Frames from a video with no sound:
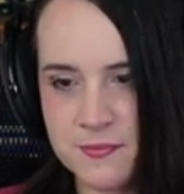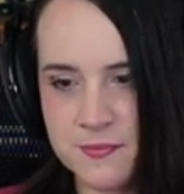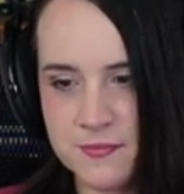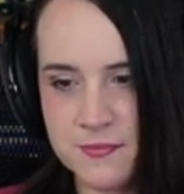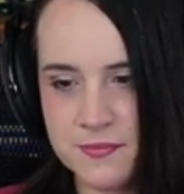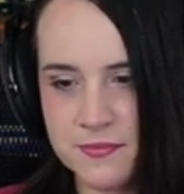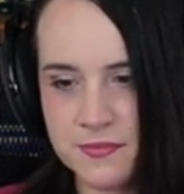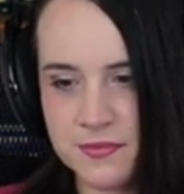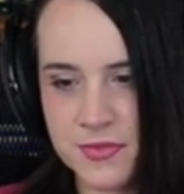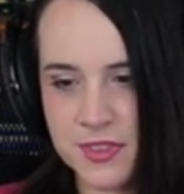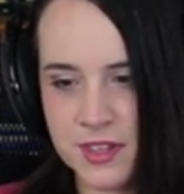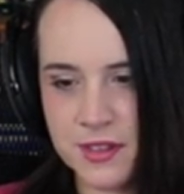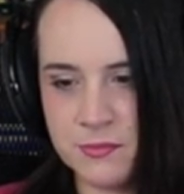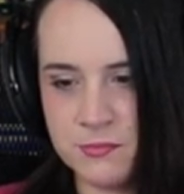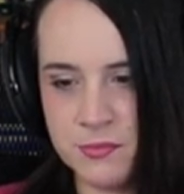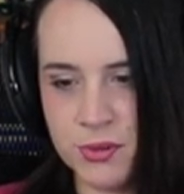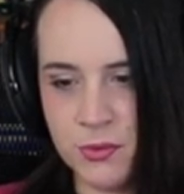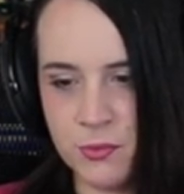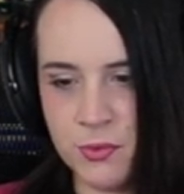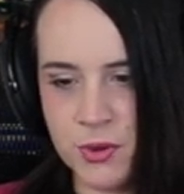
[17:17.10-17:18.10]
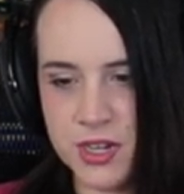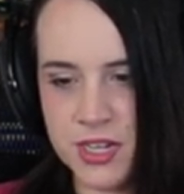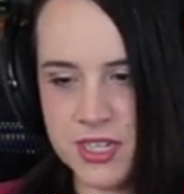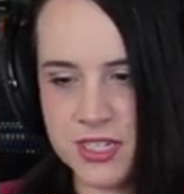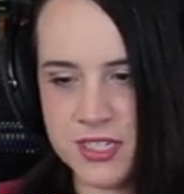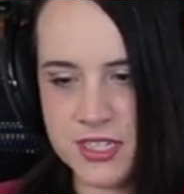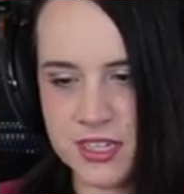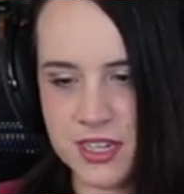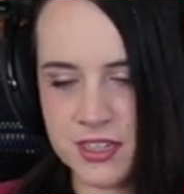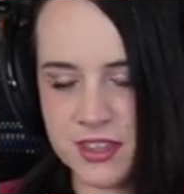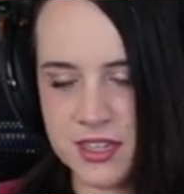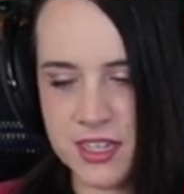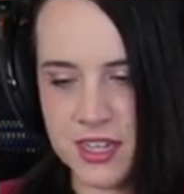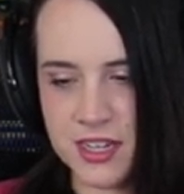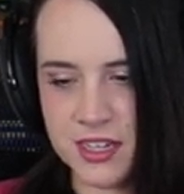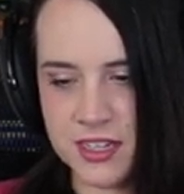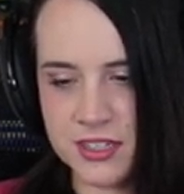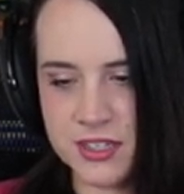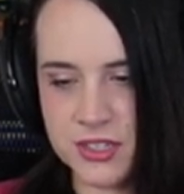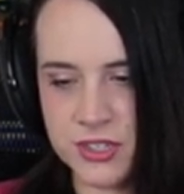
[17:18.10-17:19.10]
But what is that
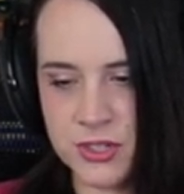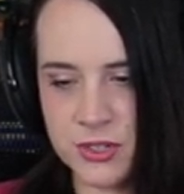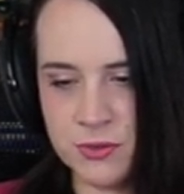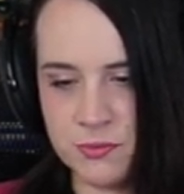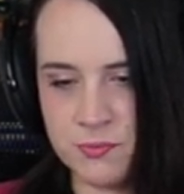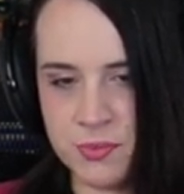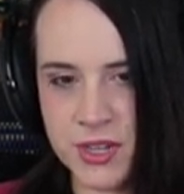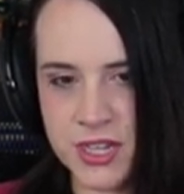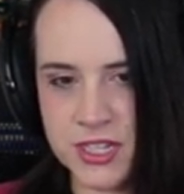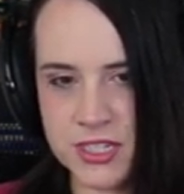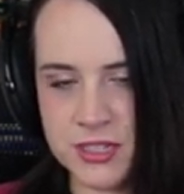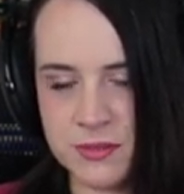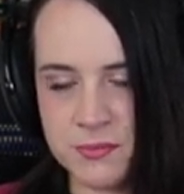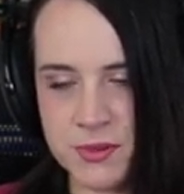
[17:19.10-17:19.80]
thing? It's too big